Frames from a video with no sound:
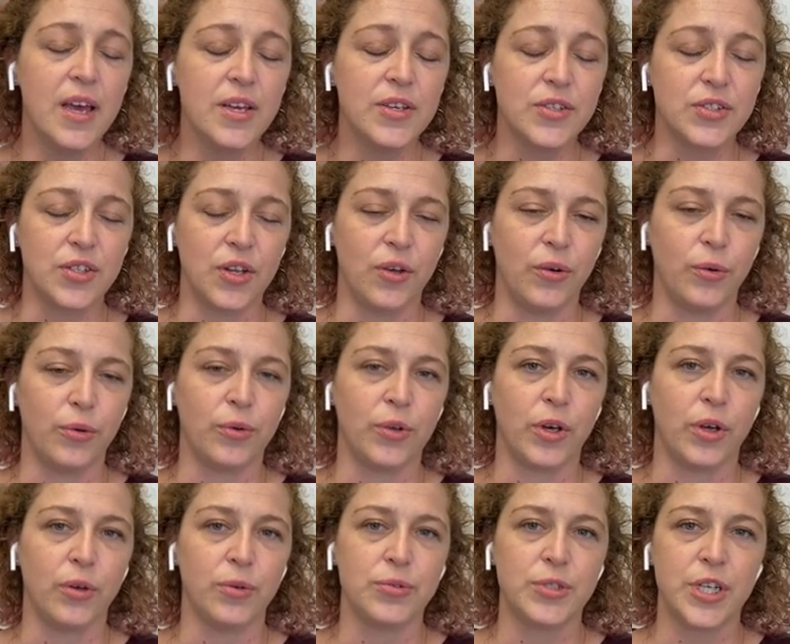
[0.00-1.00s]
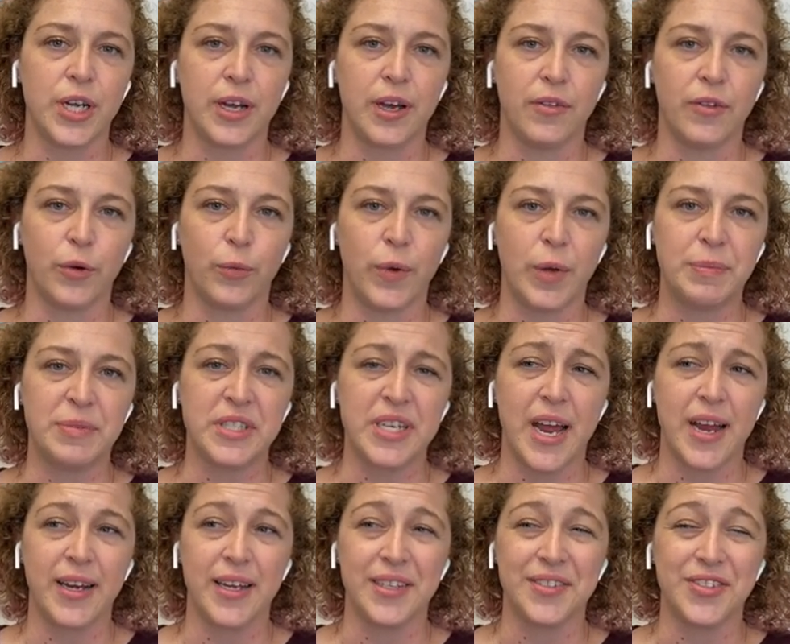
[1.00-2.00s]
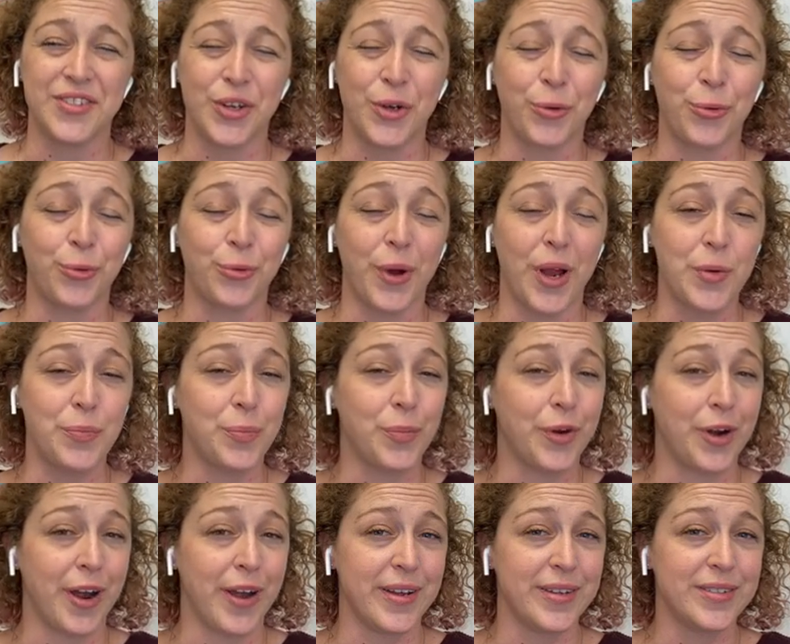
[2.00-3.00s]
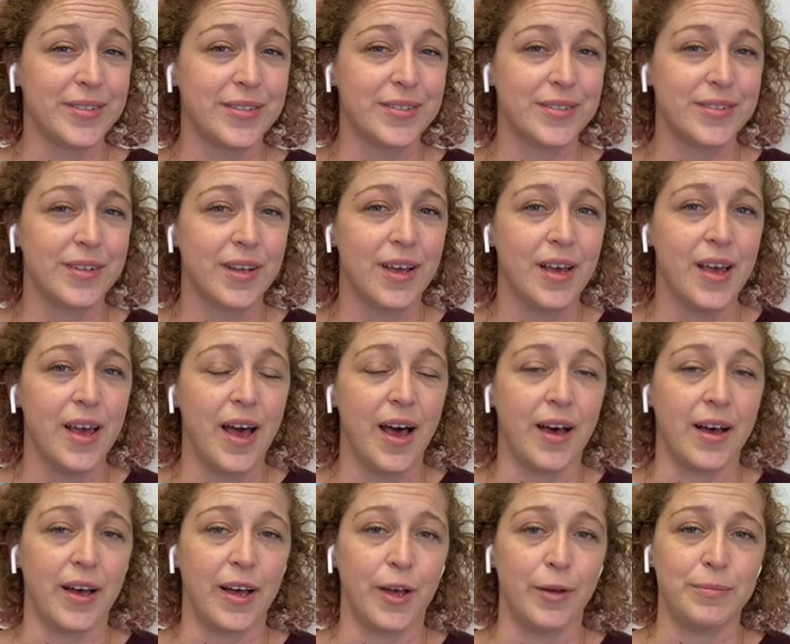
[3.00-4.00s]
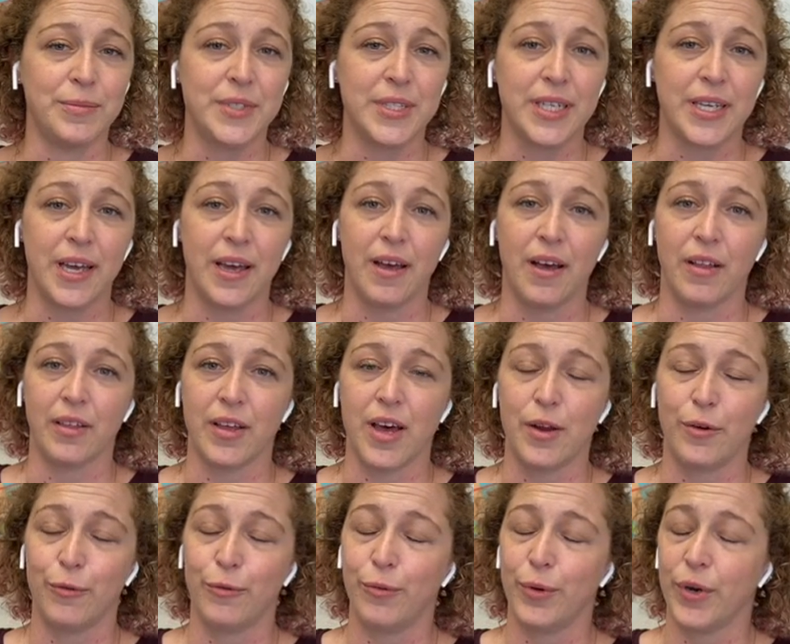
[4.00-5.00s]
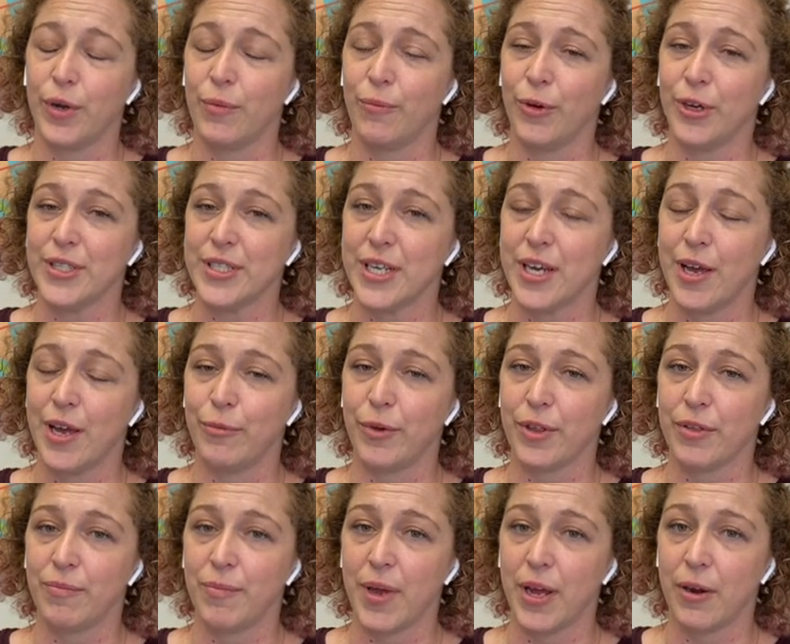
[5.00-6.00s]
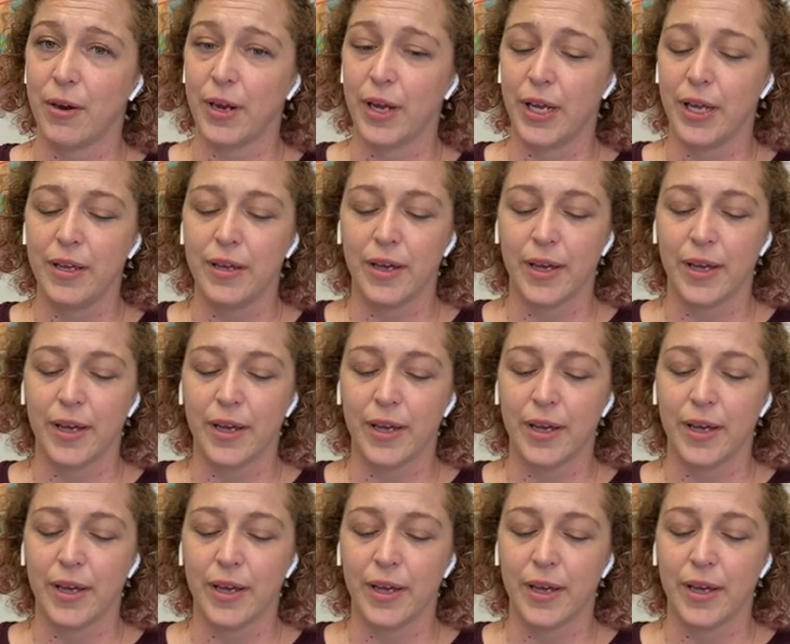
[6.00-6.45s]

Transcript: So go check out their website. It's a great price. to get a lot of one-on-one time with Mary.